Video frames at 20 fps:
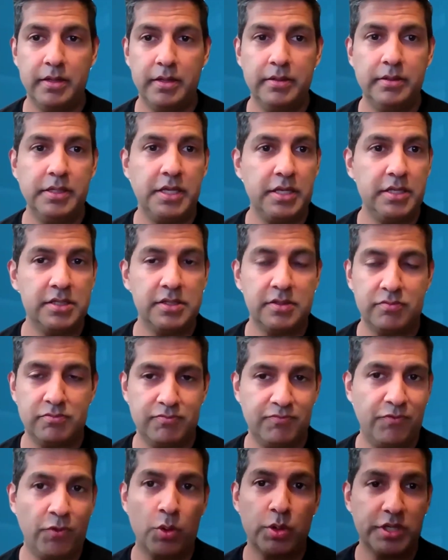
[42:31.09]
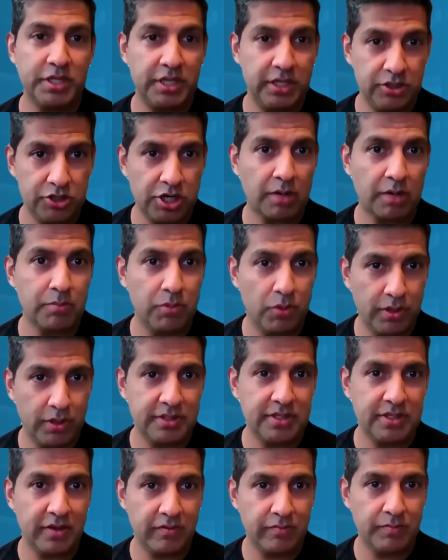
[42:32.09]
these 14
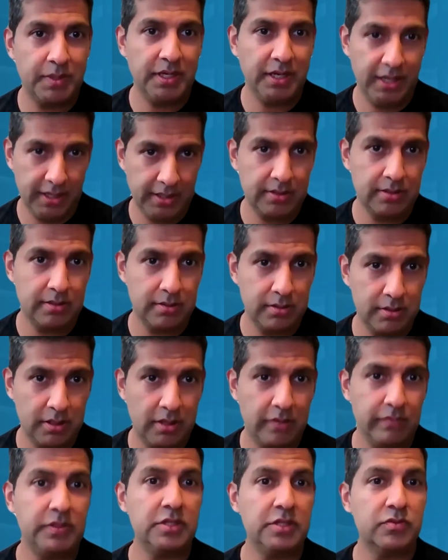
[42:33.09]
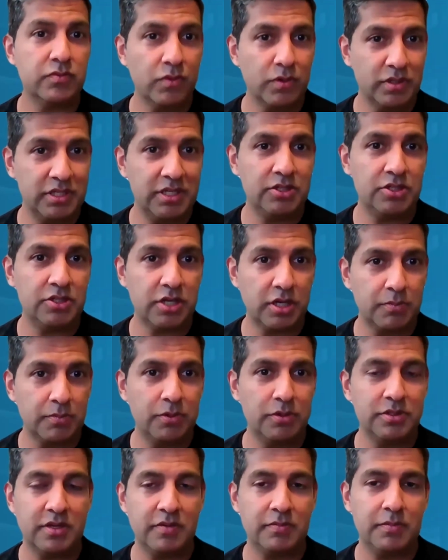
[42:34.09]
checkpoints have been hit. If these 14
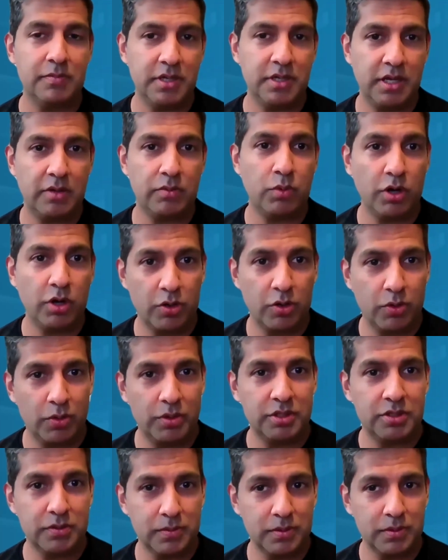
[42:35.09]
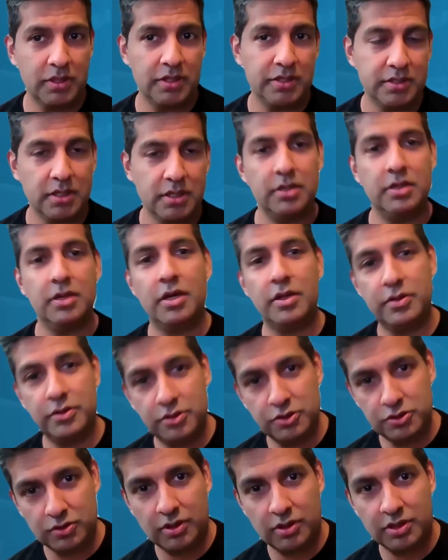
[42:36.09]
checkpoints have been hit, we're going to release another
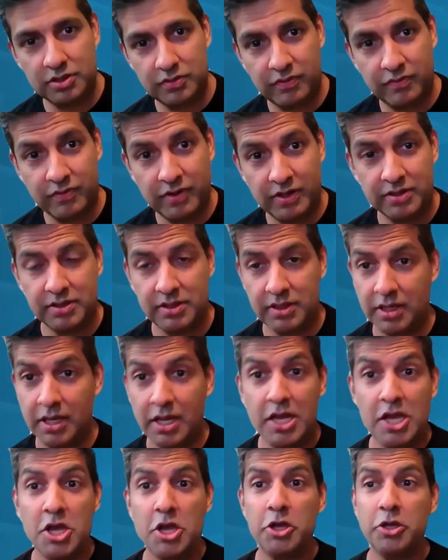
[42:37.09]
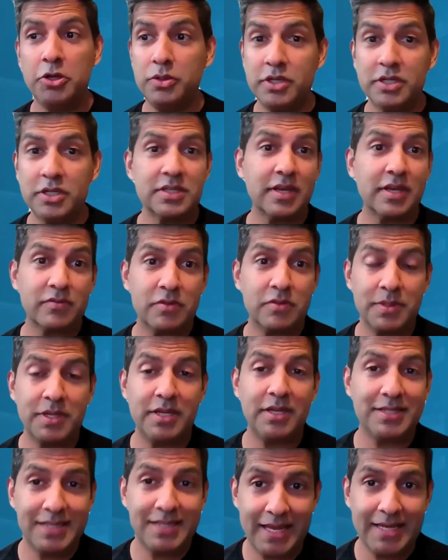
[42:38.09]
tranche of investing. You just have to
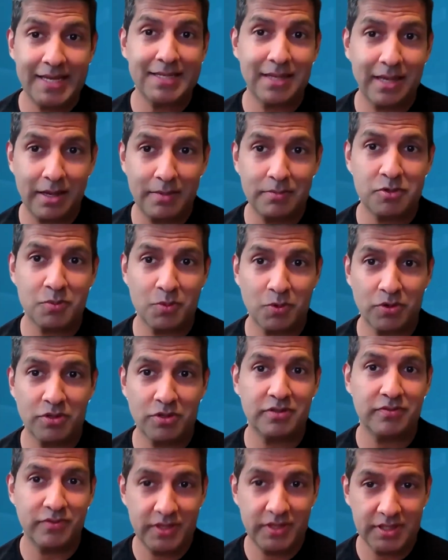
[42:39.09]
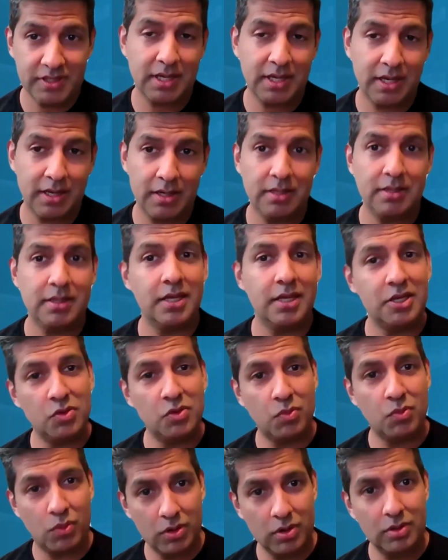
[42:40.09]
be 10 times more sophisticated than
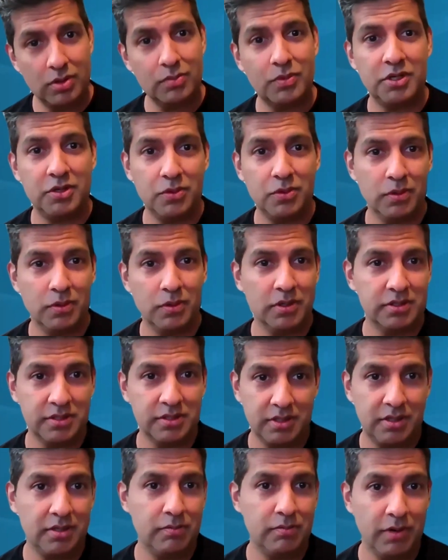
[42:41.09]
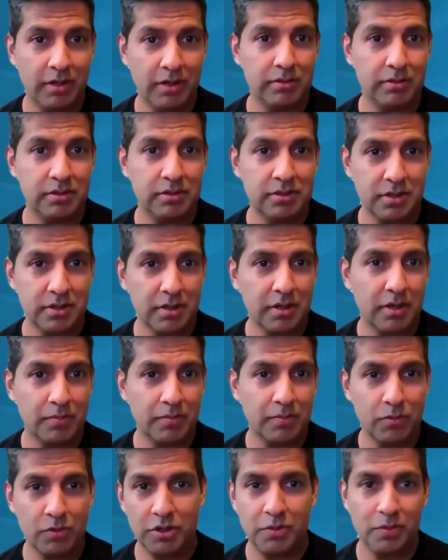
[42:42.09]
you were when you were a seed round
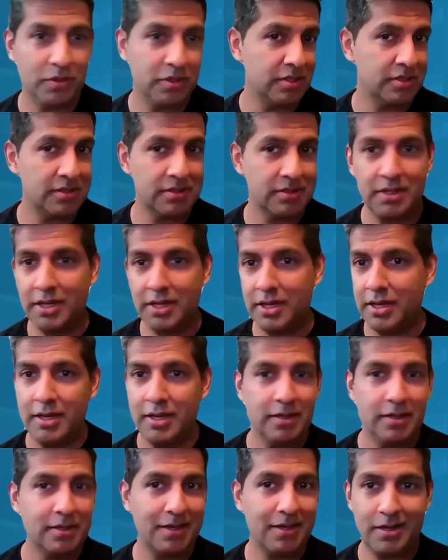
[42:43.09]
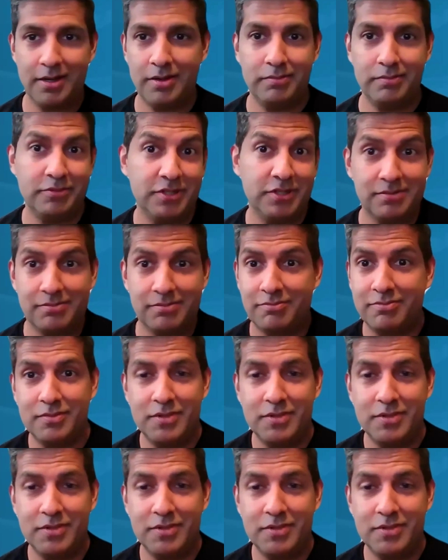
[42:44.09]
startup, where you were just kind of just